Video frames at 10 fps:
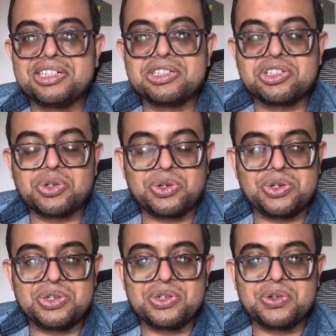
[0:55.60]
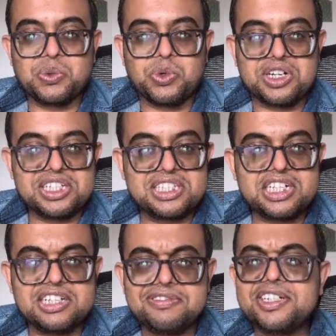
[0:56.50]
So what is the
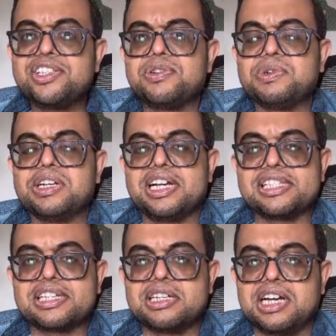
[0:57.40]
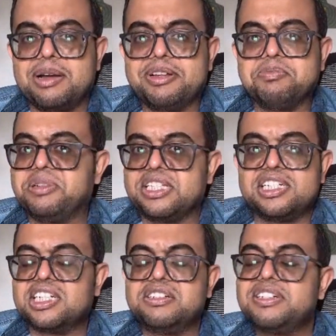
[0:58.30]
difference, you would ask? I mean,
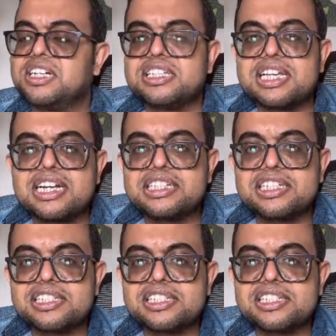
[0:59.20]
basically we are designing the